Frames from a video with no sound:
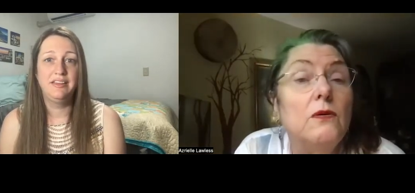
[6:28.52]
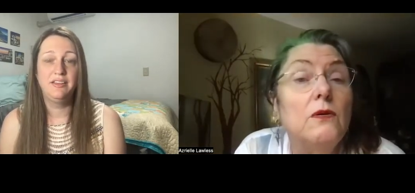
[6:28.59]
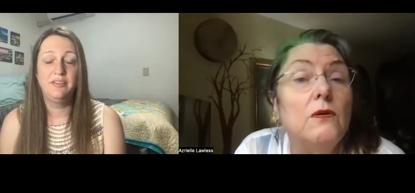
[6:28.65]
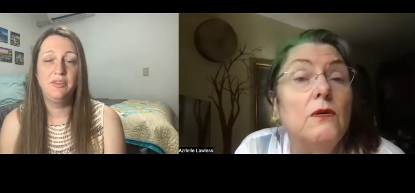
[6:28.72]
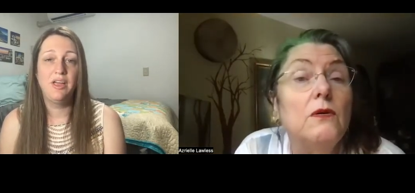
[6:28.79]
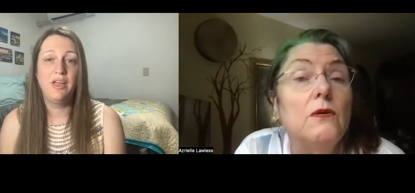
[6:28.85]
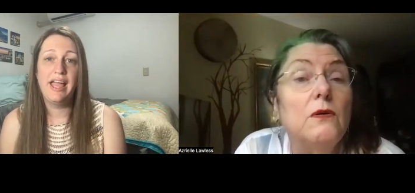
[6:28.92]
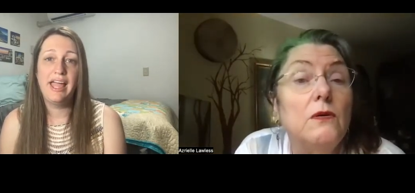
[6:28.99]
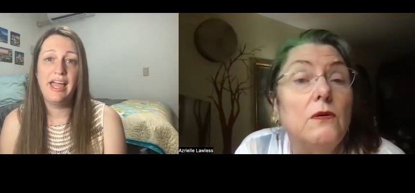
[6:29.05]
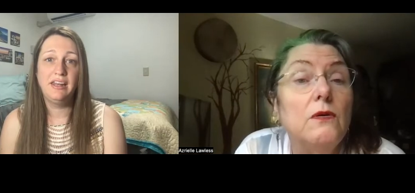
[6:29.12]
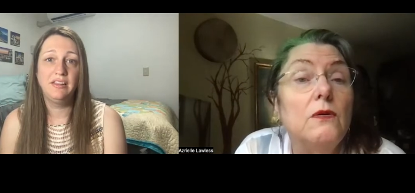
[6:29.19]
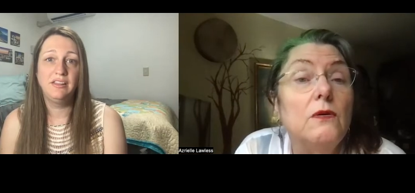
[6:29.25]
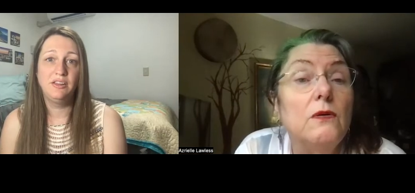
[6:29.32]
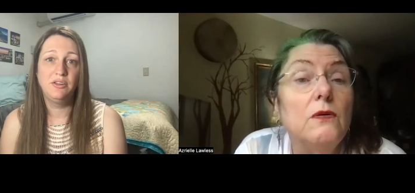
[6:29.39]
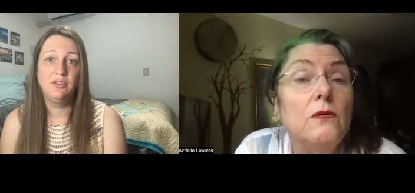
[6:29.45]
Speaker 1: Uh, I had a
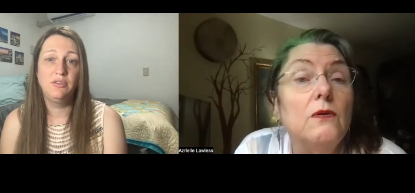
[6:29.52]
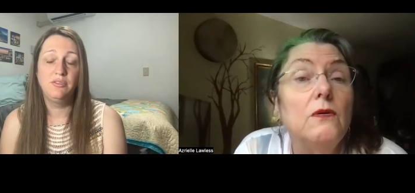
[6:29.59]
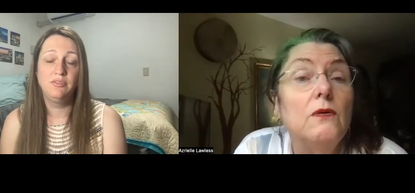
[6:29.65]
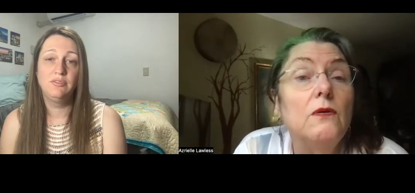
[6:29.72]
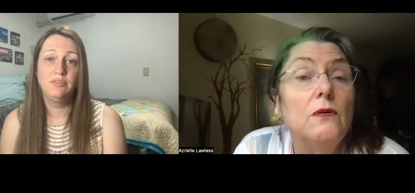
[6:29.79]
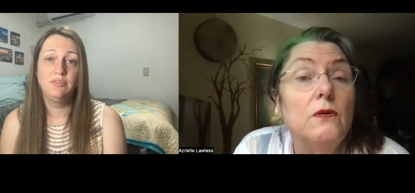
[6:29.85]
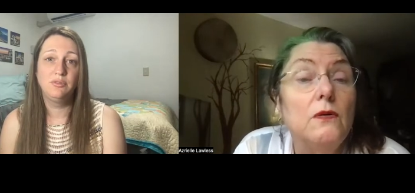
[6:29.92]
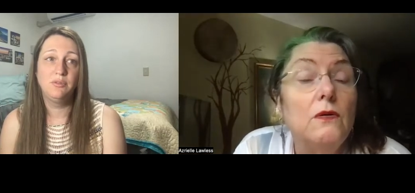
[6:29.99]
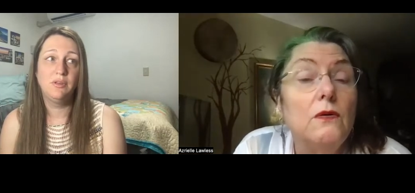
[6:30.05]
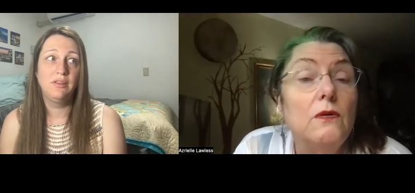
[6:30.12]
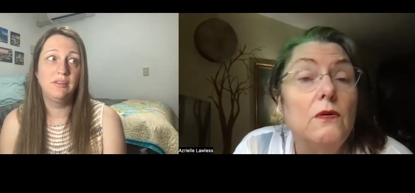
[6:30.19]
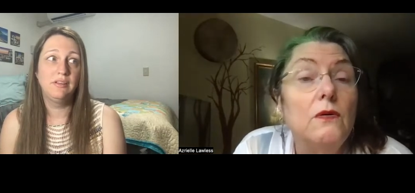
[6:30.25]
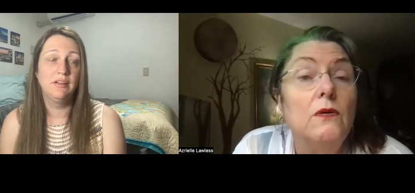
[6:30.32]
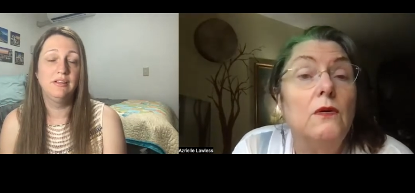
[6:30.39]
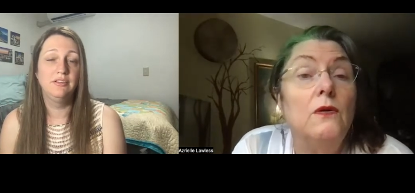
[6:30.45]
little, a,
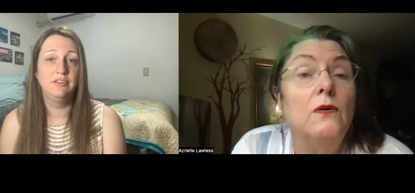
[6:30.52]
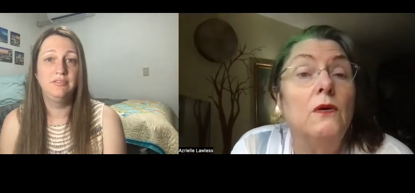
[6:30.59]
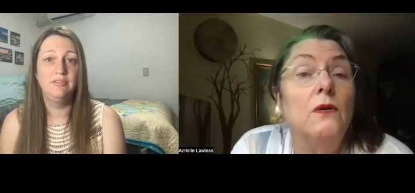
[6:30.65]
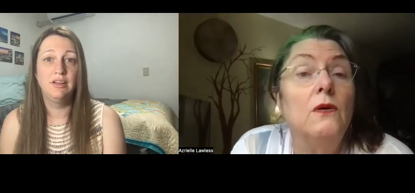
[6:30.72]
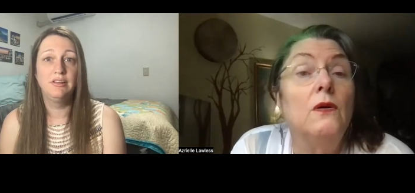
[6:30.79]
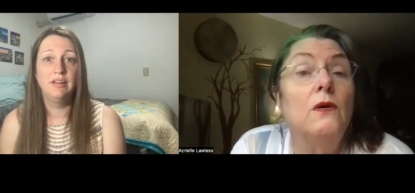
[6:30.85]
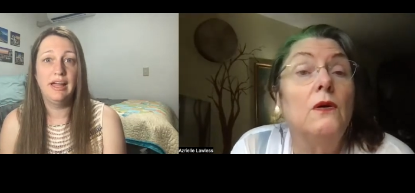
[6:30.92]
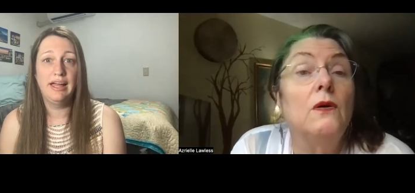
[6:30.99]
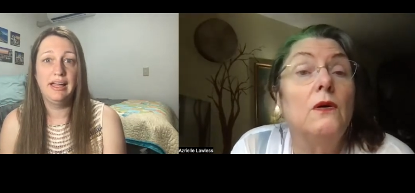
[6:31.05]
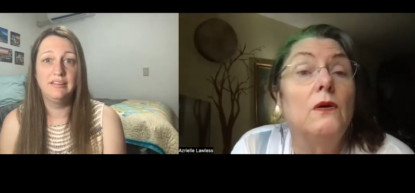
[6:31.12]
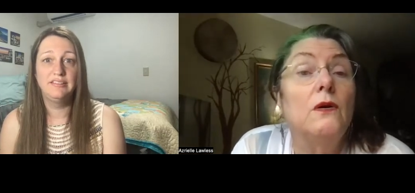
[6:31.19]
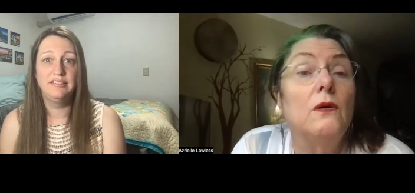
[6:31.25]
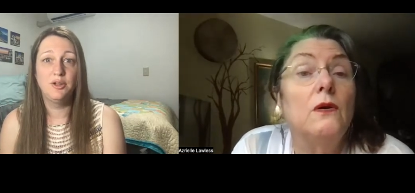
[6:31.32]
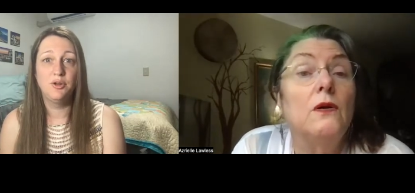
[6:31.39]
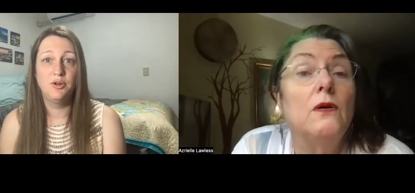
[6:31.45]
uh, a young guy.
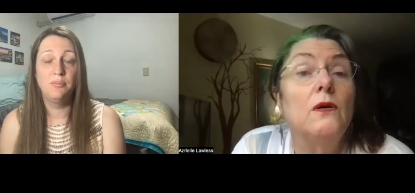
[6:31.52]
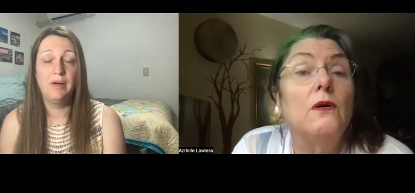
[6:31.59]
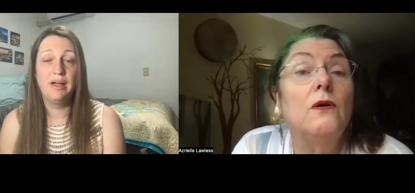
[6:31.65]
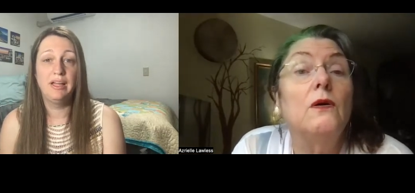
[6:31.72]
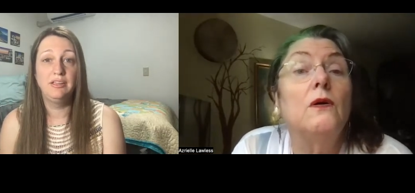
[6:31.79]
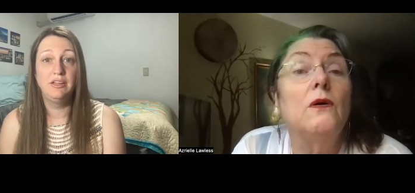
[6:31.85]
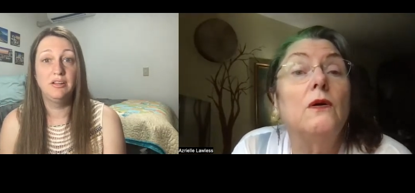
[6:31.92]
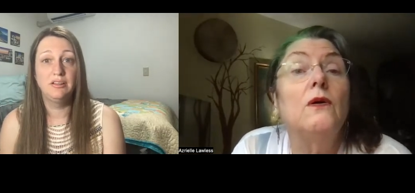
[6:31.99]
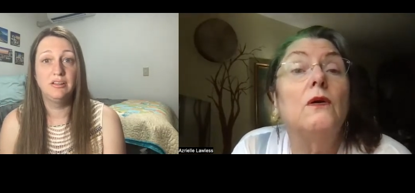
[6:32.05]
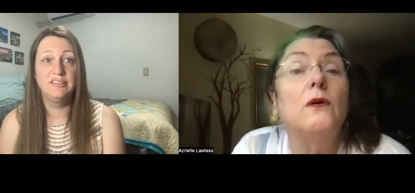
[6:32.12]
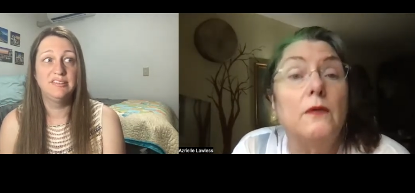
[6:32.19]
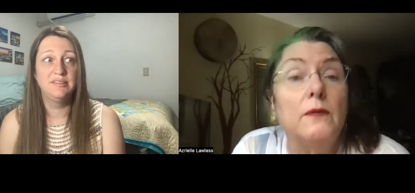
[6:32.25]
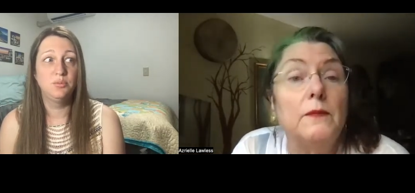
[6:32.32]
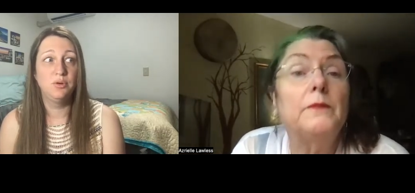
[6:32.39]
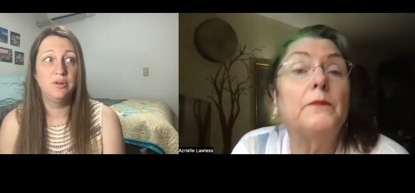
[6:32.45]
So my
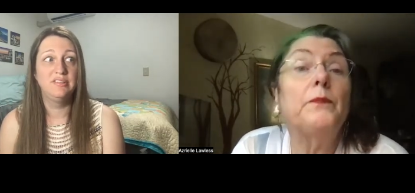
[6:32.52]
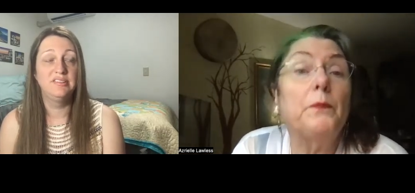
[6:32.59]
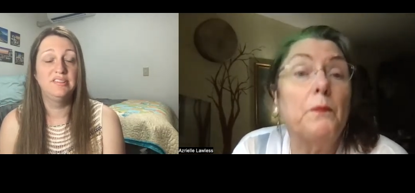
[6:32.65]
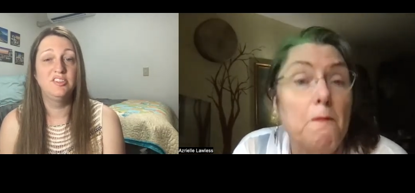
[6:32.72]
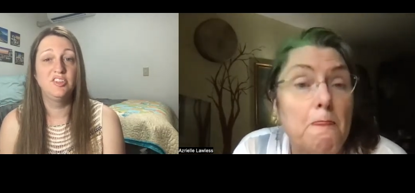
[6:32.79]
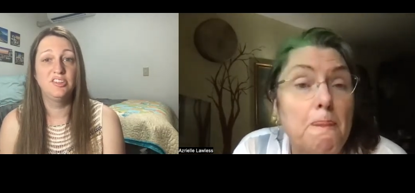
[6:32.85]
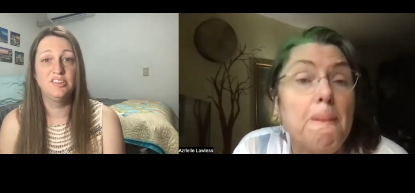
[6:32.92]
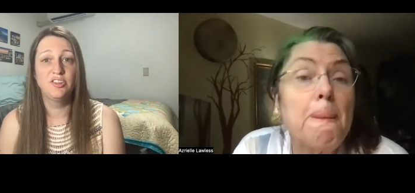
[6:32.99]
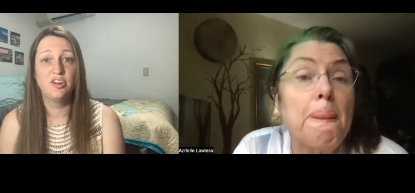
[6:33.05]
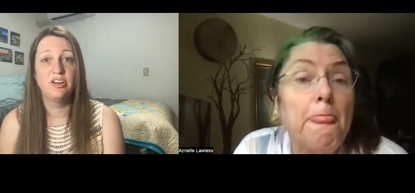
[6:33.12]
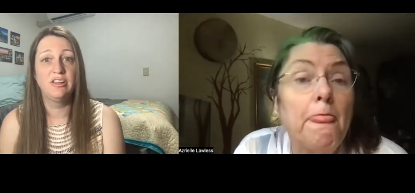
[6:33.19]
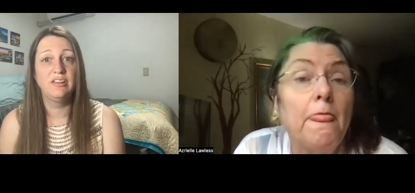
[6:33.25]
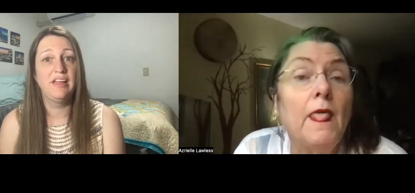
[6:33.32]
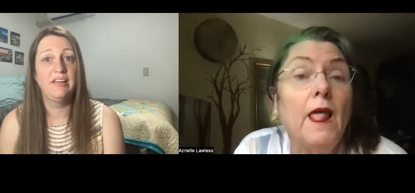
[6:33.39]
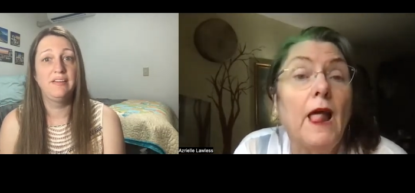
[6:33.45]
youngest was just
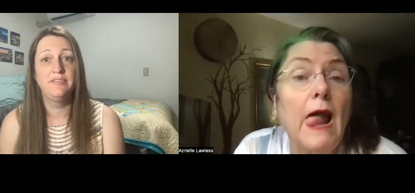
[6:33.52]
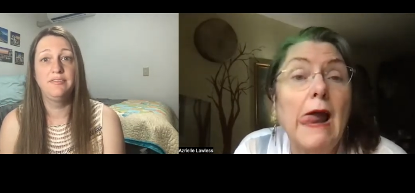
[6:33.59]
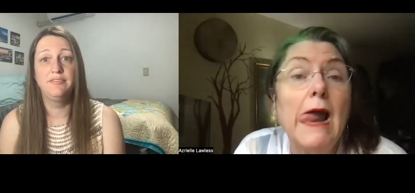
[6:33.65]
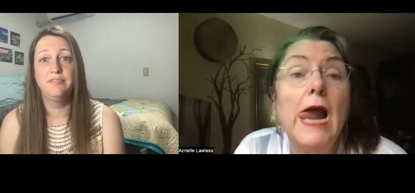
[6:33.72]
starting like